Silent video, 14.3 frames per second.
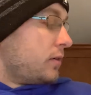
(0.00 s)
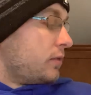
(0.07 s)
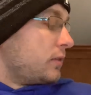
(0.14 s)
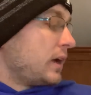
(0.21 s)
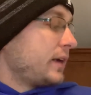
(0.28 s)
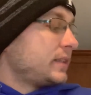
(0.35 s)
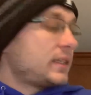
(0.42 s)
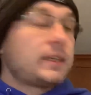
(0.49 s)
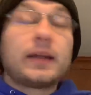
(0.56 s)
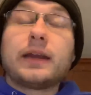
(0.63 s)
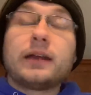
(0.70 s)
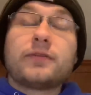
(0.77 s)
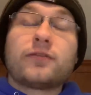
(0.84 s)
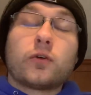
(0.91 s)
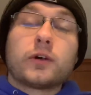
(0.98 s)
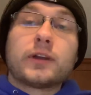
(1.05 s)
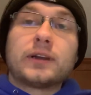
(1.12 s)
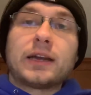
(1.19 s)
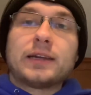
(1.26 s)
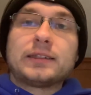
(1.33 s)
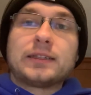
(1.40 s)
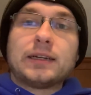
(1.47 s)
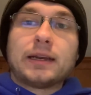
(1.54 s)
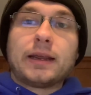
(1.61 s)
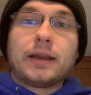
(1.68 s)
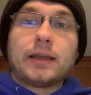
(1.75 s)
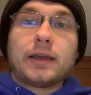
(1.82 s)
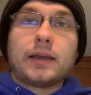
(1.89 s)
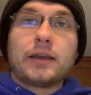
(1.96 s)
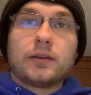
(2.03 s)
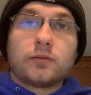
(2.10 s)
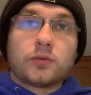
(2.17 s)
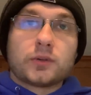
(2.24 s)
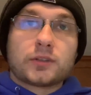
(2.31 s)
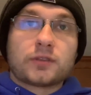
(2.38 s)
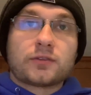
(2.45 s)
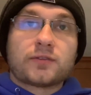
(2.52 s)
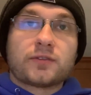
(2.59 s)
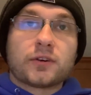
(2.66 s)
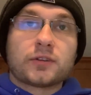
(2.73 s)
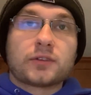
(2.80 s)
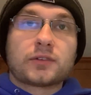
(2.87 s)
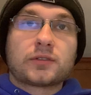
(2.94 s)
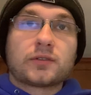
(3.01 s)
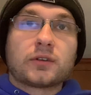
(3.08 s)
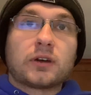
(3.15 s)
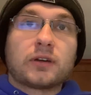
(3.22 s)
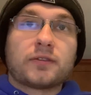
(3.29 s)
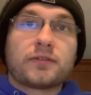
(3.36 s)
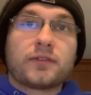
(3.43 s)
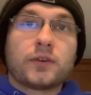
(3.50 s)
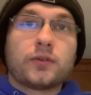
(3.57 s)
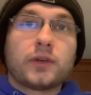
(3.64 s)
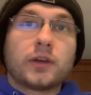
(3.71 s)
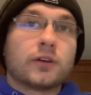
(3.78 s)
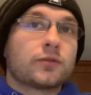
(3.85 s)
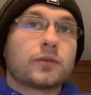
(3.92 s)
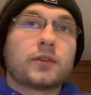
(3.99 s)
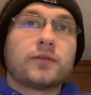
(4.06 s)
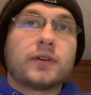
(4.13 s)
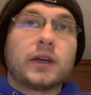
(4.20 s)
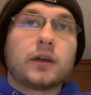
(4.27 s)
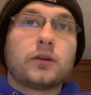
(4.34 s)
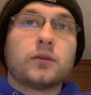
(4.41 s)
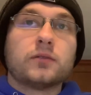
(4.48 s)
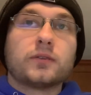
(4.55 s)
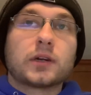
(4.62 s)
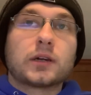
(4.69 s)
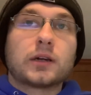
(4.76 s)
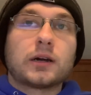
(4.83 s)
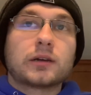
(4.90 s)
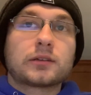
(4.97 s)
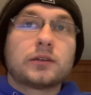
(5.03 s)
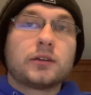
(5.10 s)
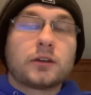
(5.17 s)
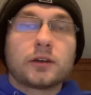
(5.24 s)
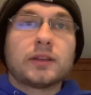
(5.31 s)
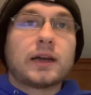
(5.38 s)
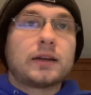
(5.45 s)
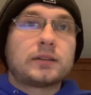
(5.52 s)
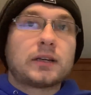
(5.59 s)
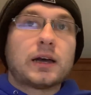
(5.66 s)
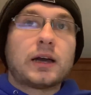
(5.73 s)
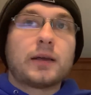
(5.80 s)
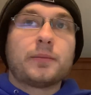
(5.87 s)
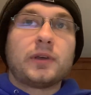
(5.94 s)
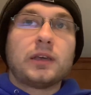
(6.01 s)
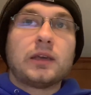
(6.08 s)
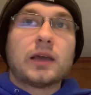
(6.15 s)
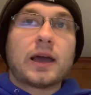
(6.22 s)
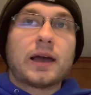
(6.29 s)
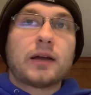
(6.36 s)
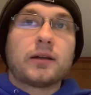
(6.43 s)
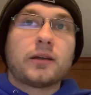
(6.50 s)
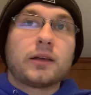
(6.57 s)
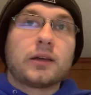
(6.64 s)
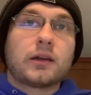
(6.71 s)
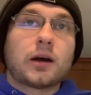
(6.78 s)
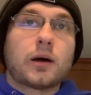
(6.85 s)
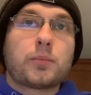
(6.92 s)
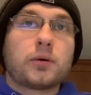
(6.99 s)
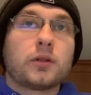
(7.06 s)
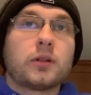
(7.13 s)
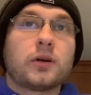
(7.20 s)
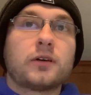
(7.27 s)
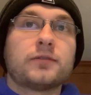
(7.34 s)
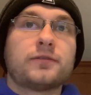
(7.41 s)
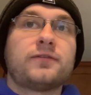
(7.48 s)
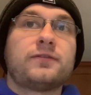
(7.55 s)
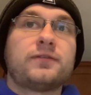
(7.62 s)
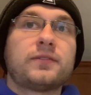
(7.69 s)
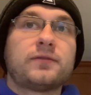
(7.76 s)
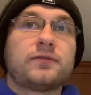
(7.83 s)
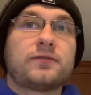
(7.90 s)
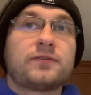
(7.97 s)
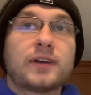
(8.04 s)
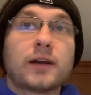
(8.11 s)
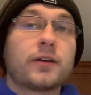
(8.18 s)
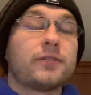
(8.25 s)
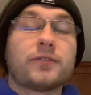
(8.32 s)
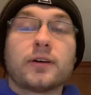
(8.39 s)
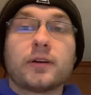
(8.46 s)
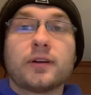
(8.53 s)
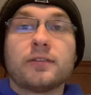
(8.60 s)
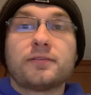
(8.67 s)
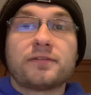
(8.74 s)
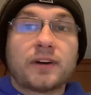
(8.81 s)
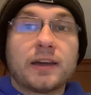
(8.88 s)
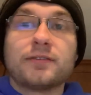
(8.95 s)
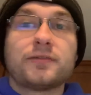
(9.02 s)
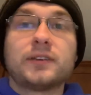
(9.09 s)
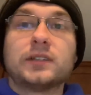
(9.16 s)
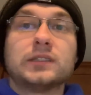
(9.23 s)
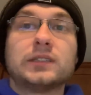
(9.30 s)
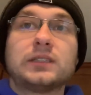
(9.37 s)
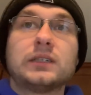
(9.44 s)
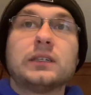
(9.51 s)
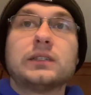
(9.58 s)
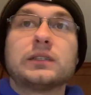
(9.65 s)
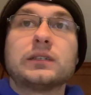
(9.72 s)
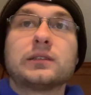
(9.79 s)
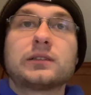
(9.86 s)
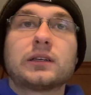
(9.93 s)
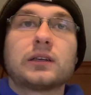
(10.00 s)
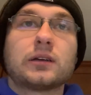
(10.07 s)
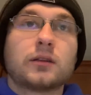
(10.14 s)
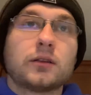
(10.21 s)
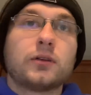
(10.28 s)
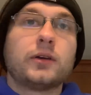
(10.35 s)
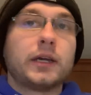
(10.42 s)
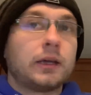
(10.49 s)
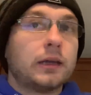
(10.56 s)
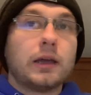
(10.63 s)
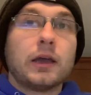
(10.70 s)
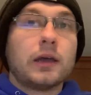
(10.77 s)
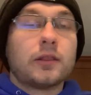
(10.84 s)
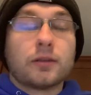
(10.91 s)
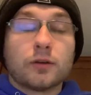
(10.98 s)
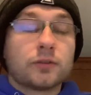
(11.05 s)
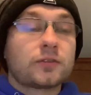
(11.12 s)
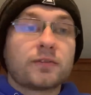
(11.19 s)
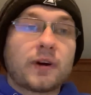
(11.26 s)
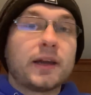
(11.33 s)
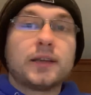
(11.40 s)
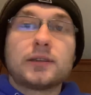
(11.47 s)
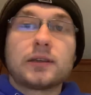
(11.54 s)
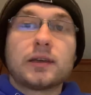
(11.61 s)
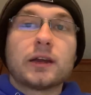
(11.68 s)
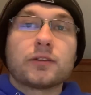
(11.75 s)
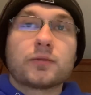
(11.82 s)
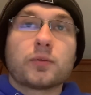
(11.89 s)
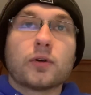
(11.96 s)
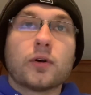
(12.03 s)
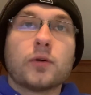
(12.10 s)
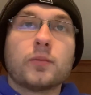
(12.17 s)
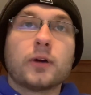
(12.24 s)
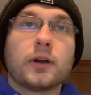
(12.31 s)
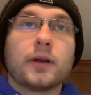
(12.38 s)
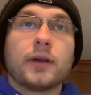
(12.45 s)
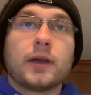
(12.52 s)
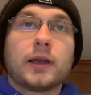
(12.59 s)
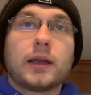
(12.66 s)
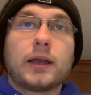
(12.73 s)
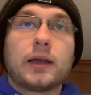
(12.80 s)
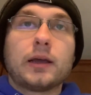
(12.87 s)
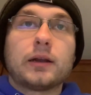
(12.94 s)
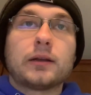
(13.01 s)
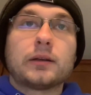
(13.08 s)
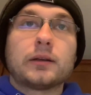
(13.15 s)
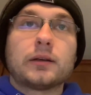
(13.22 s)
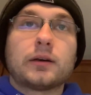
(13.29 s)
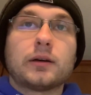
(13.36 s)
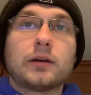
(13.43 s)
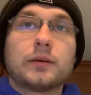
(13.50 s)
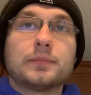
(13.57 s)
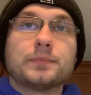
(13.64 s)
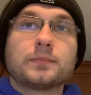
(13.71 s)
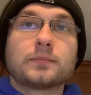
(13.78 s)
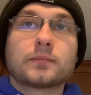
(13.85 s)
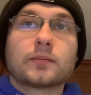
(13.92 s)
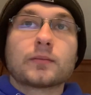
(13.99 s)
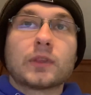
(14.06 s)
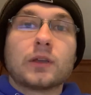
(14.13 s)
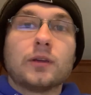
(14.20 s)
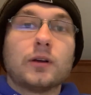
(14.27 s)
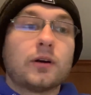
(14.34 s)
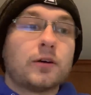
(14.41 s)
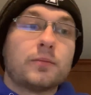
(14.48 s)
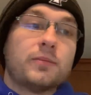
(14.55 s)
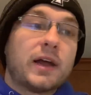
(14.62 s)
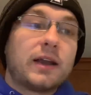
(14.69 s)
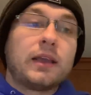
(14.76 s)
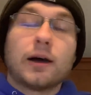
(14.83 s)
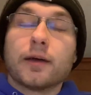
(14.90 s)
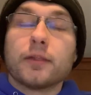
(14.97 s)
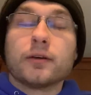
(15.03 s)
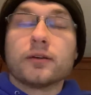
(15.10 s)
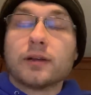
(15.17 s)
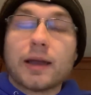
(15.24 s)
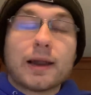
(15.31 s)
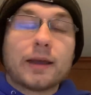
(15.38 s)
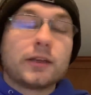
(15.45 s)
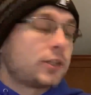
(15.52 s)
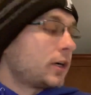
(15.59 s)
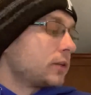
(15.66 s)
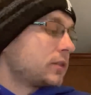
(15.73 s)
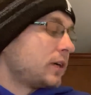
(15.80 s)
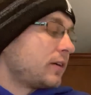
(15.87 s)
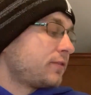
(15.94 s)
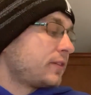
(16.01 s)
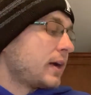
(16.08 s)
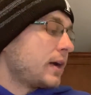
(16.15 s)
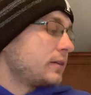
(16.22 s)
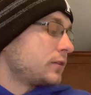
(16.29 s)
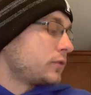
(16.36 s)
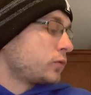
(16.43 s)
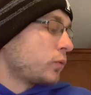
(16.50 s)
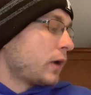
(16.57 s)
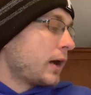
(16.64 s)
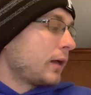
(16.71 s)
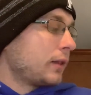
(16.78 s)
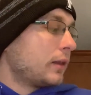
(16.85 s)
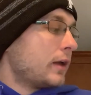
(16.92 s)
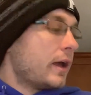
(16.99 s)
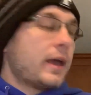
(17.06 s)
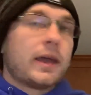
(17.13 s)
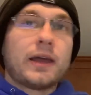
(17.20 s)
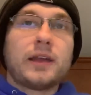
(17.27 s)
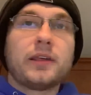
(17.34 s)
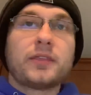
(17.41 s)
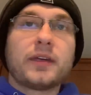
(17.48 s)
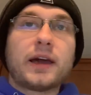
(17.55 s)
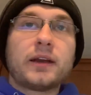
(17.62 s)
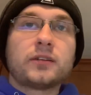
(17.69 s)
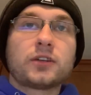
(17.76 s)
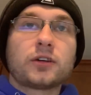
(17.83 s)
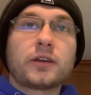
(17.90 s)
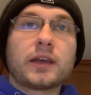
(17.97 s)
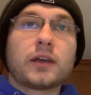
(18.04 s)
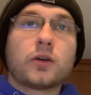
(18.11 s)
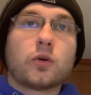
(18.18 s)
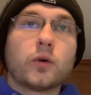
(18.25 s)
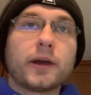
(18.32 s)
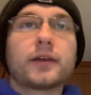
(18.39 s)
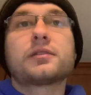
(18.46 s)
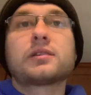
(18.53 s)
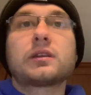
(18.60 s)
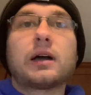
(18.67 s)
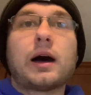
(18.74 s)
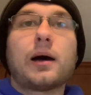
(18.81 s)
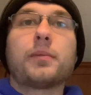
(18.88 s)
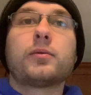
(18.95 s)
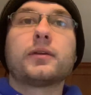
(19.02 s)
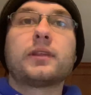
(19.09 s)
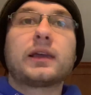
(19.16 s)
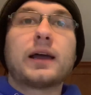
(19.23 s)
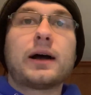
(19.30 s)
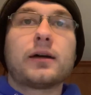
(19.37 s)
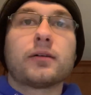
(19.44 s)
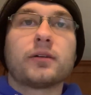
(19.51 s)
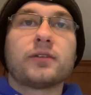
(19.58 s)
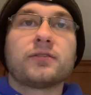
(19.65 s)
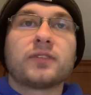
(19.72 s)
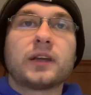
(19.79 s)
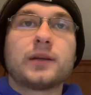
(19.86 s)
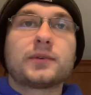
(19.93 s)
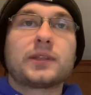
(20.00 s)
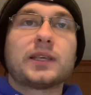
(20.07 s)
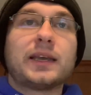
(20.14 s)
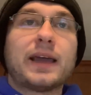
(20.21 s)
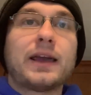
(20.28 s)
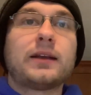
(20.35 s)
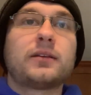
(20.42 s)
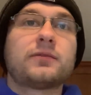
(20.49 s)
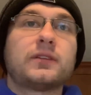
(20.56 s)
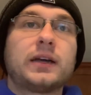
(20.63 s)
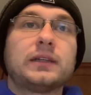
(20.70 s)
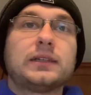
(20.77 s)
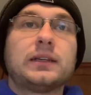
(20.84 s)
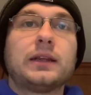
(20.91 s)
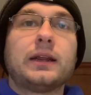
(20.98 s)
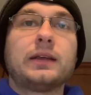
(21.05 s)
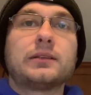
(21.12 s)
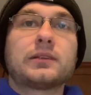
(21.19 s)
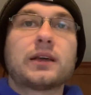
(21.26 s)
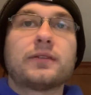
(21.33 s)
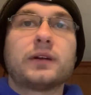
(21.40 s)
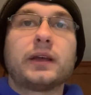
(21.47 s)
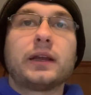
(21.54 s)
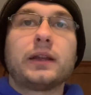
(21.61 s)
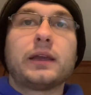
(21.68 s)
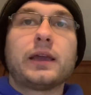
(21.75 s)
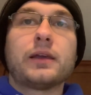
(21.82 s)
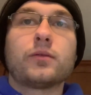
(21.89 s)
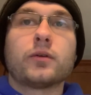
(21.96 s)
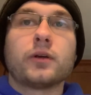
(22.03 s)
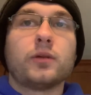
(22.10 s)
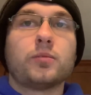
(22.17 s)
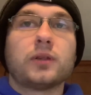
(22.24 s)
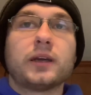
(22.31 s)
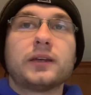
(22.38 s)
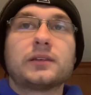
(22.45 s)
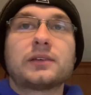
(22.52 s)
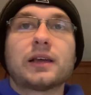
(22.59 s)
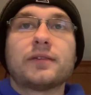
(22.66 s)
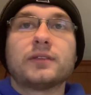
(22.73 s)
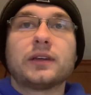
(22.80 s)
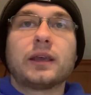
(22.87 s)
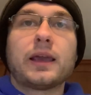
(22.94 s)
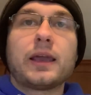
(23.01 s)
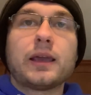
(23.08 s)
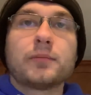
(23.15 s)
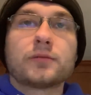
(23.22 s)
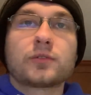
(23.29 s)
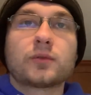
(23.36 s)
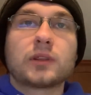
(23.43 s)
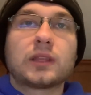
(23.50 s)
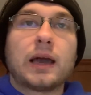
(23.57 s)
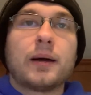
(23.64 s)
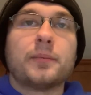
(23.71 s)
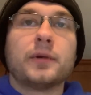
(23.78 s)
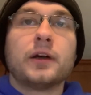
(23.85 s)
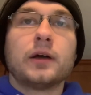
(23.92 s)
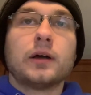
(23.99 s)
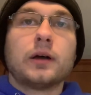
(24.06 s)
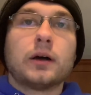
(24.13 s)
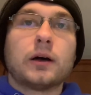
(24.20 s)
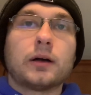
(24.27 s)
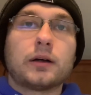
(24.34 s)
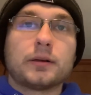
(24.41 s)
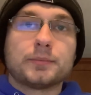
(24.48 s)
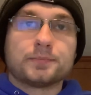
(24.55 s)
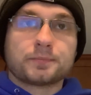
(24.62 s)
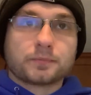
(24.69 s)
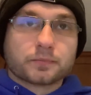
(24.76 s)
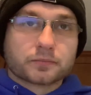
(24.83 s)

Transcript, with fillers: 1984 to 1988 was his first uh, few years with the Vancouver Canucks, and during that time, he had a couple of very, very fight-filled seasons, including those fights against Probert and, um, you know, many other NHL tough guys as well. He then took a quick stop with the Calgary Flames at the end of 1987-88 where he played seven games with them. Um,